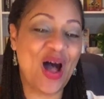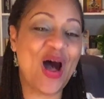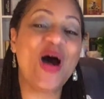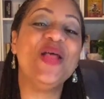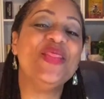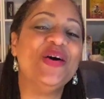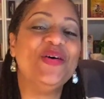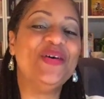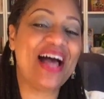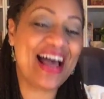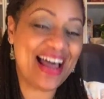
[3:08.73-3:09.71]
Although
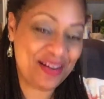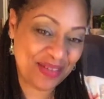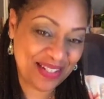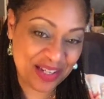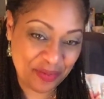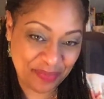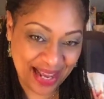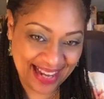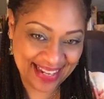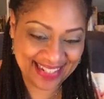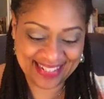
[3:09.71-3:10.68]
I'm a little
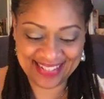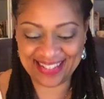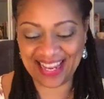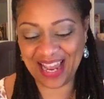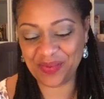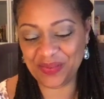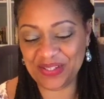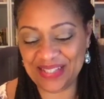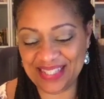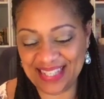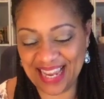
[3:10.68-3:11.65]
biased, I
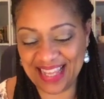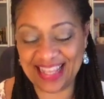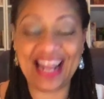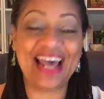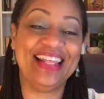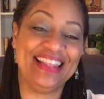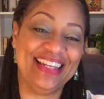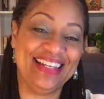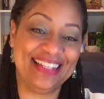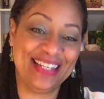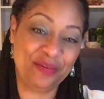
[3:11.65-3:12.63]
will say that I
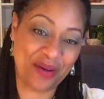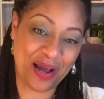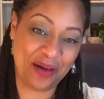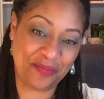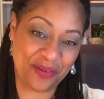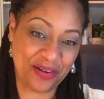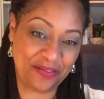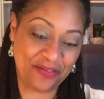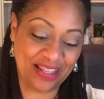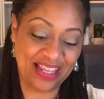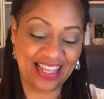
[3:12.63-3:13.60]
think the hip-hop of
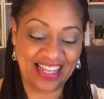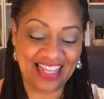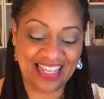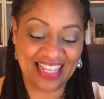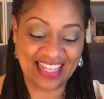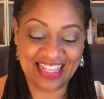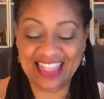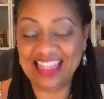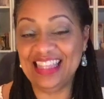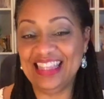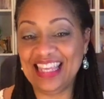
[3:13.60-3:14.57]

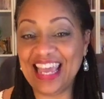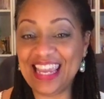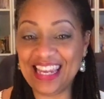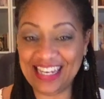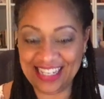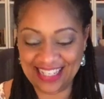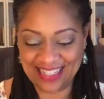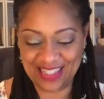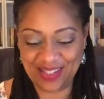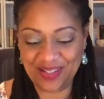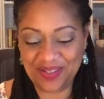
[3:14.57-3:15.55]
the 80s
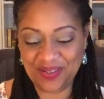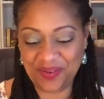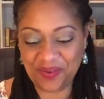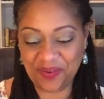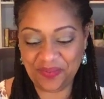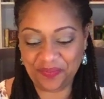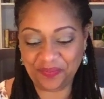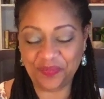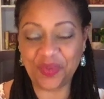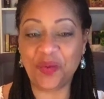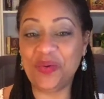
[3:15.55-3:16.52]

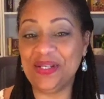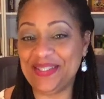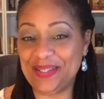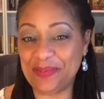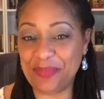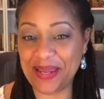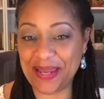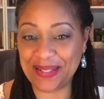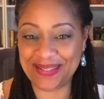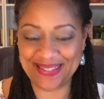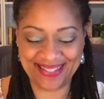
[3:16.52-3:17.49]
was the
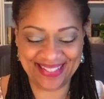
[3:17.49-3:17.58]
best.